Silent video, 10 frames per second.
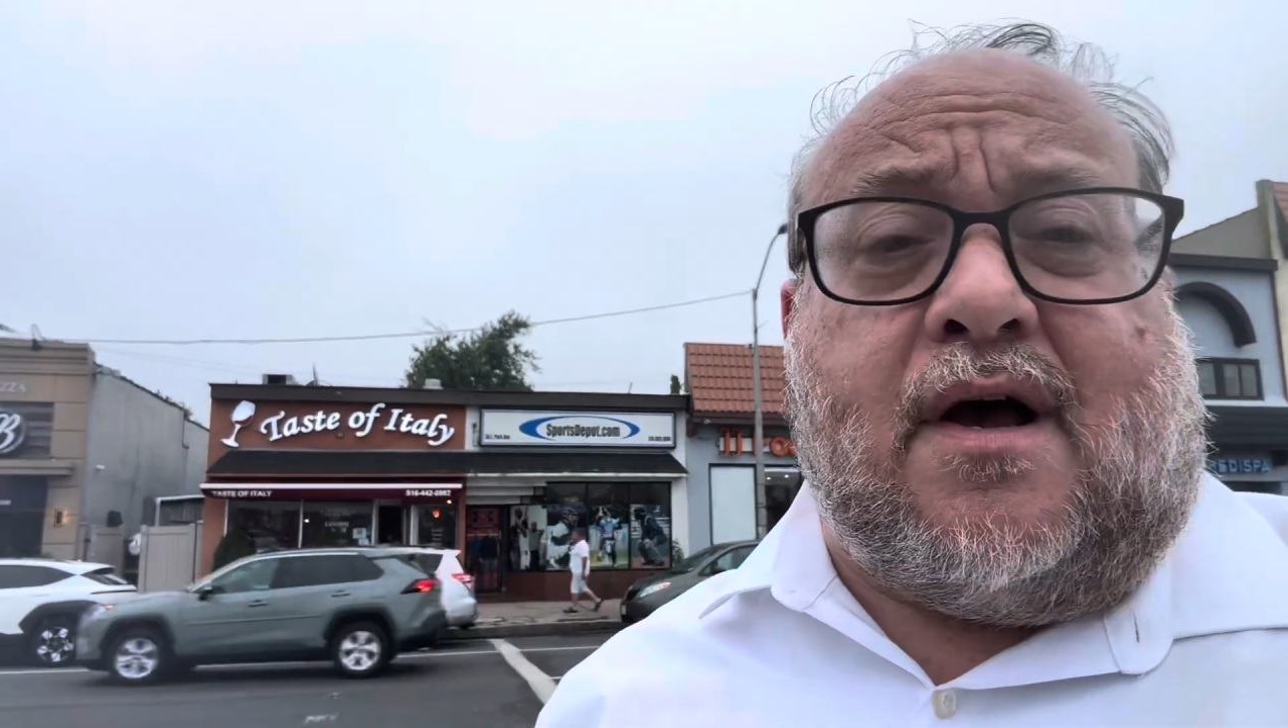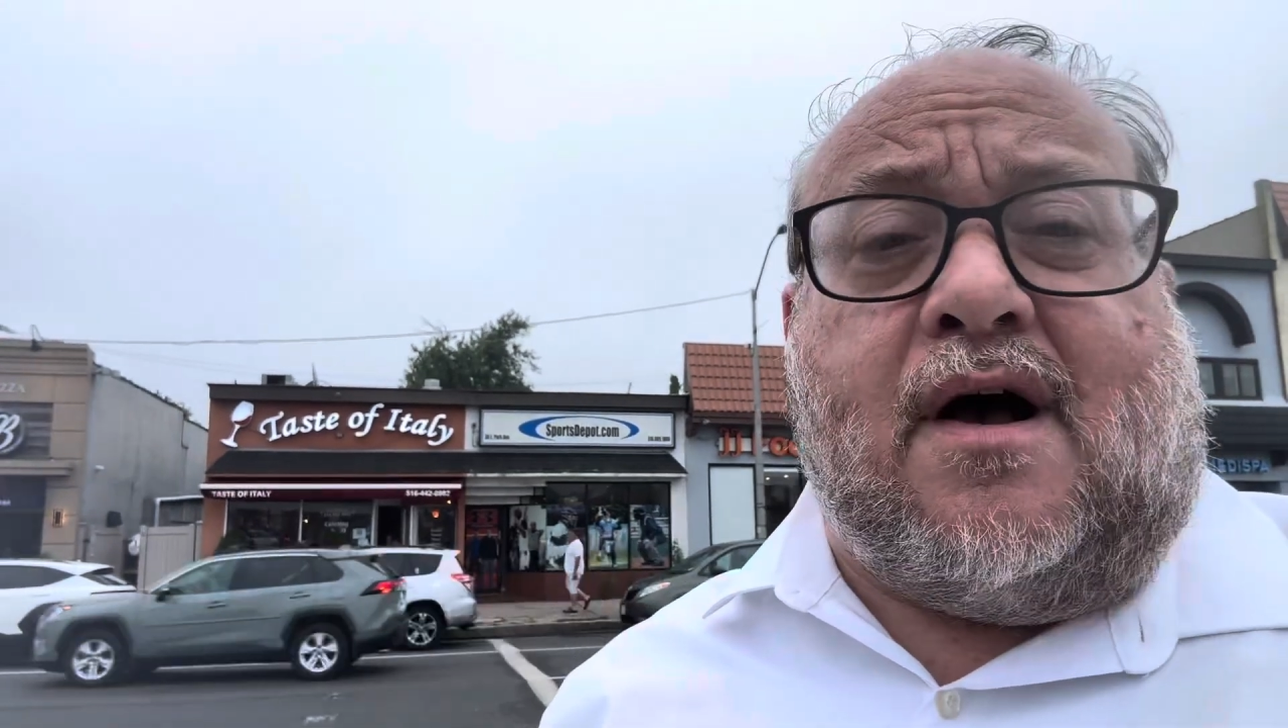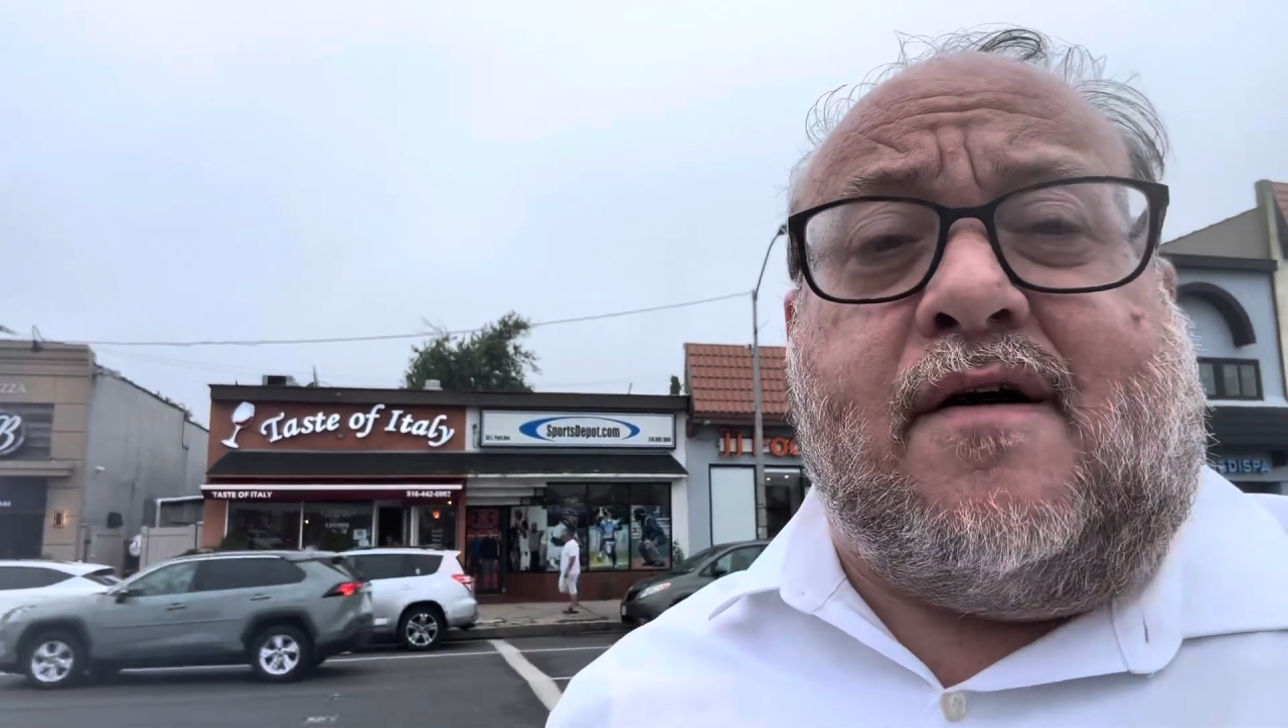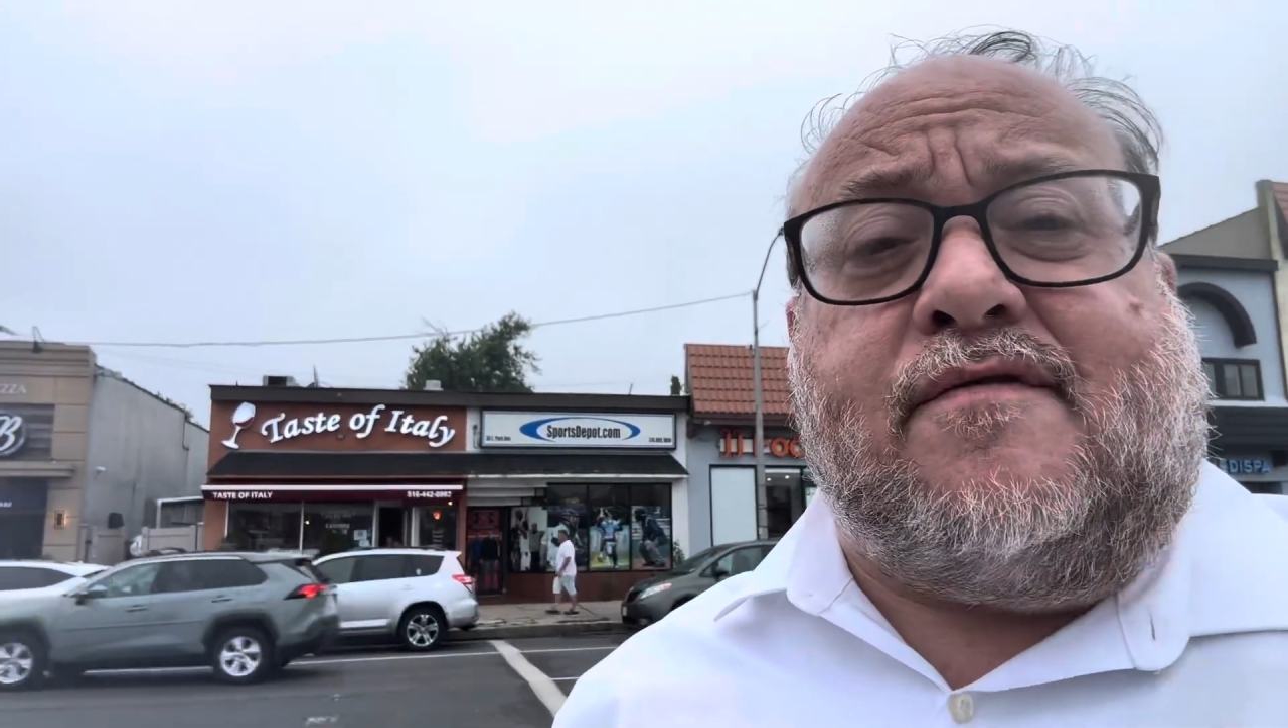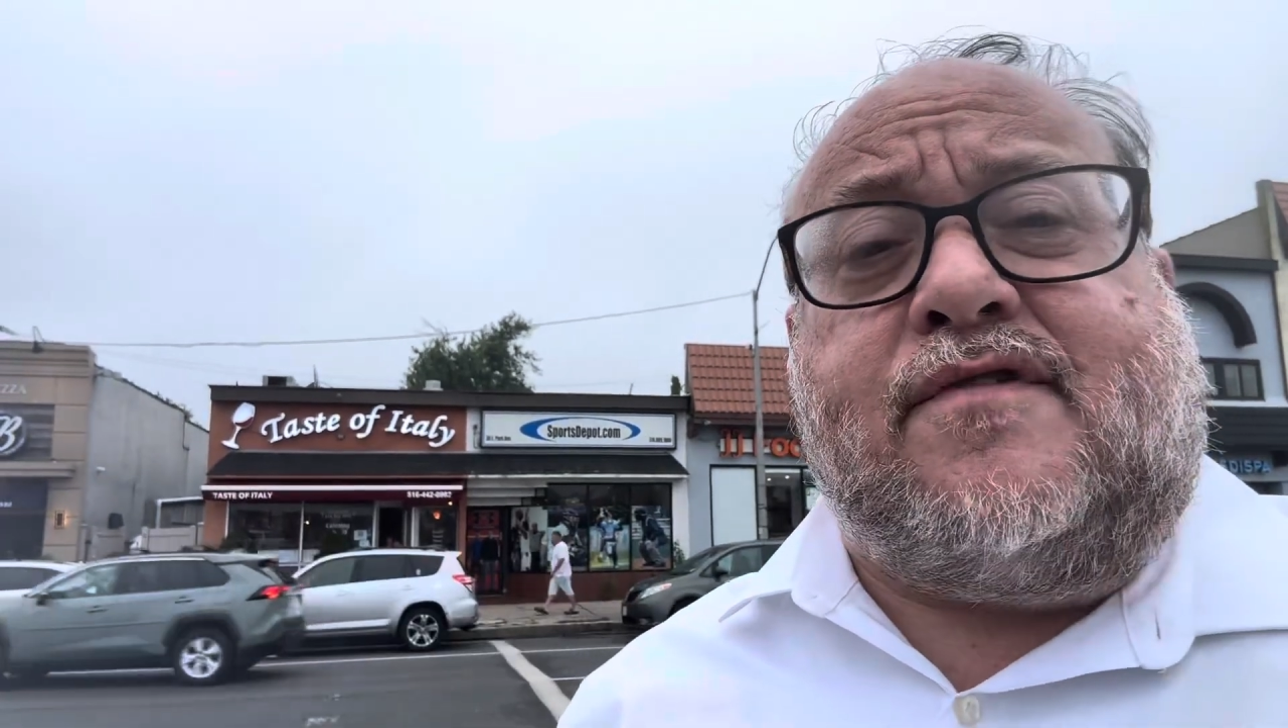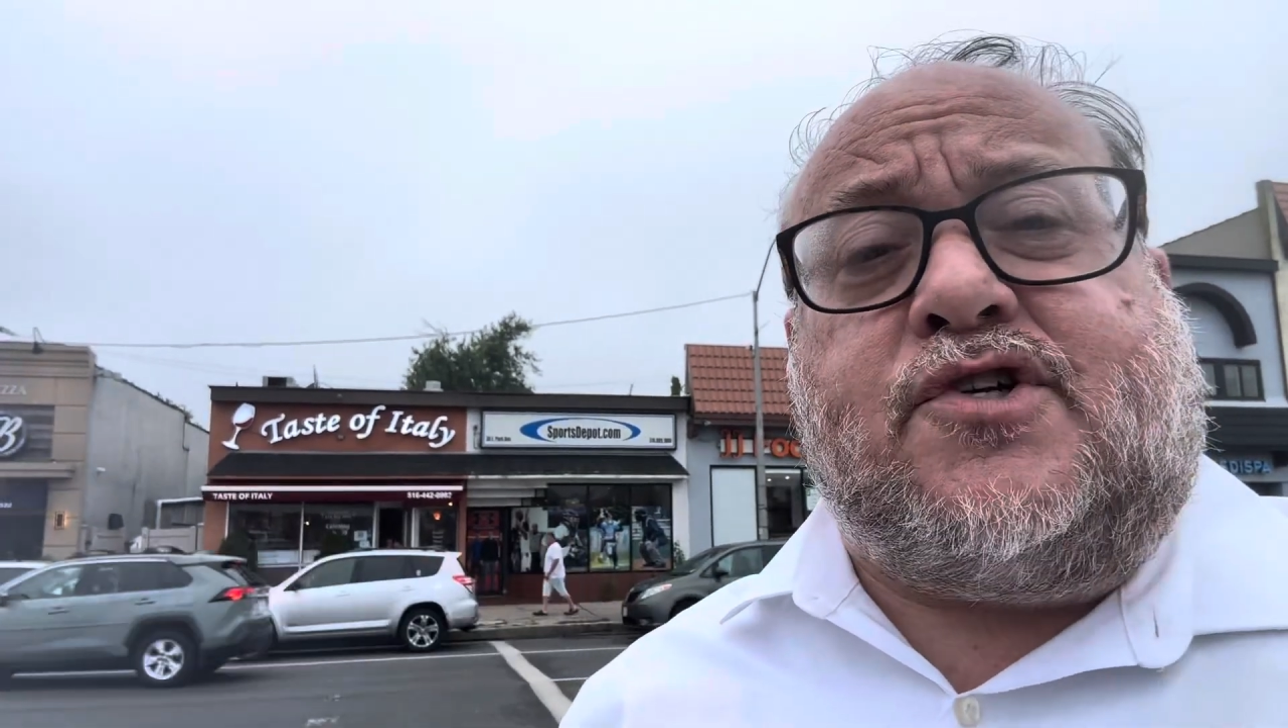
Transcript: of